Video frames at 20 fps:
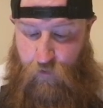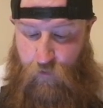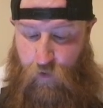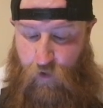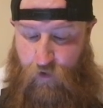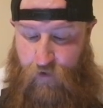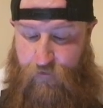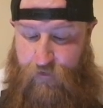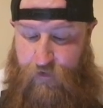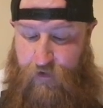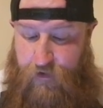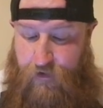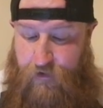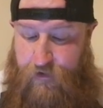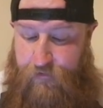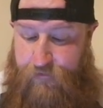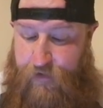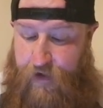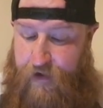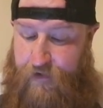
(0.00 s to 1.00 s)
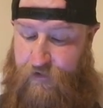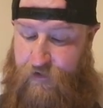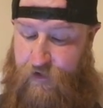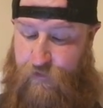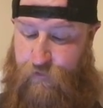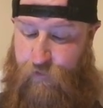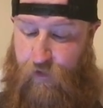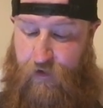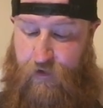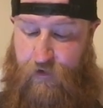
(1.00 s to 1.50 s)
One of the
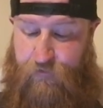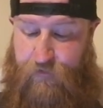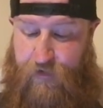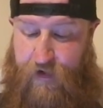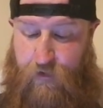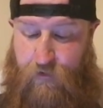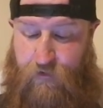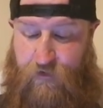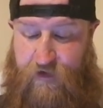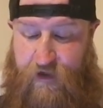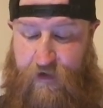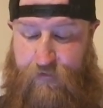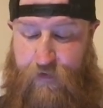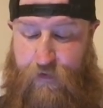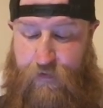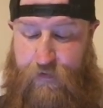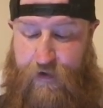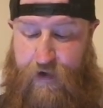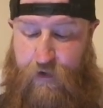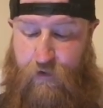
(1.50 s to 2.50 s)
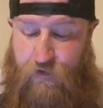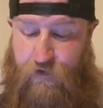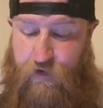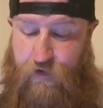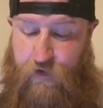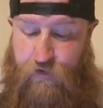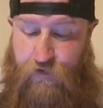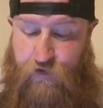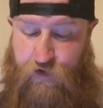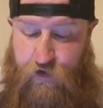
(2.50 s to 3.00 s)
devices police found
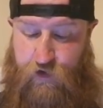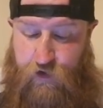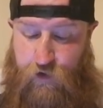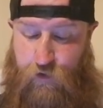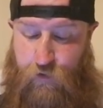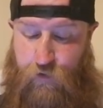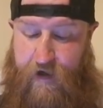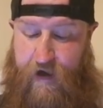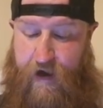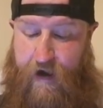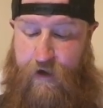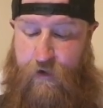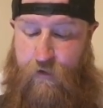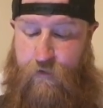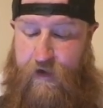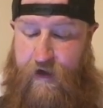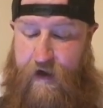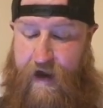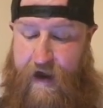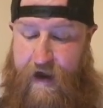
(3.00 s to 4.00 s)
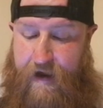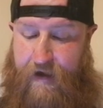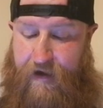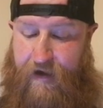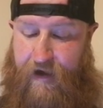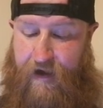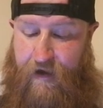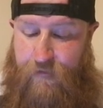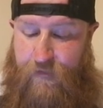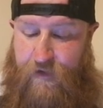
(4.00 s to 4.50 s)
7,002 Category
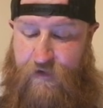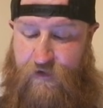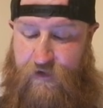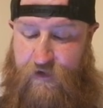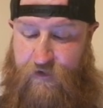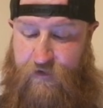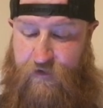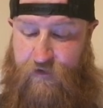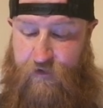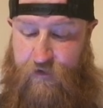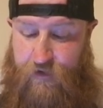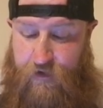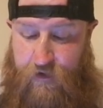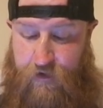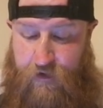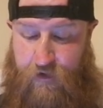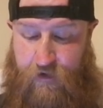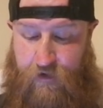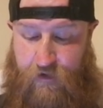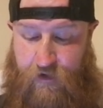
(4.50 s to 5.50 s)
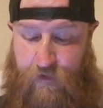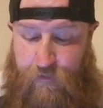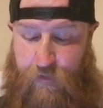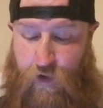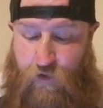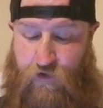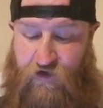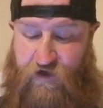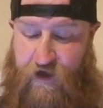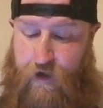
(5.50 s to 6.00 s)
A images, the
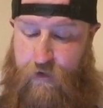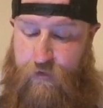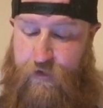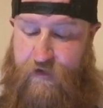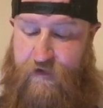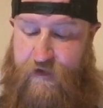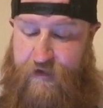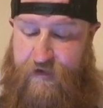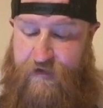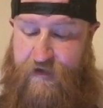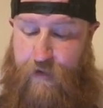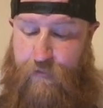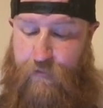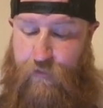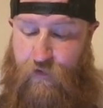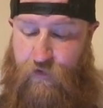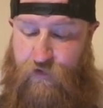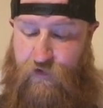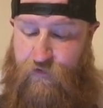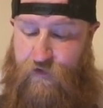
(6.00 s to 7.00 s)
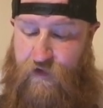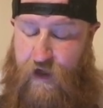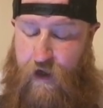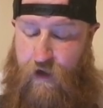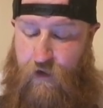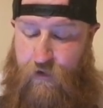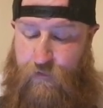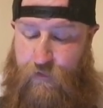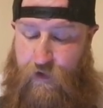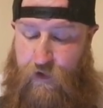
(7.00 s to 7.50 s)
most serious examples of
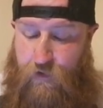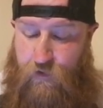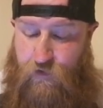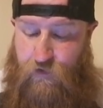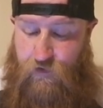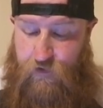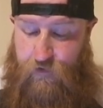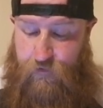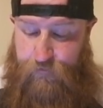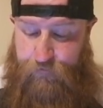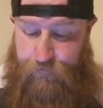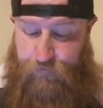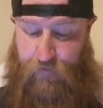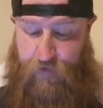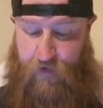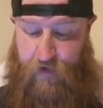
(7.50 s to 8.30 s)
child abuse,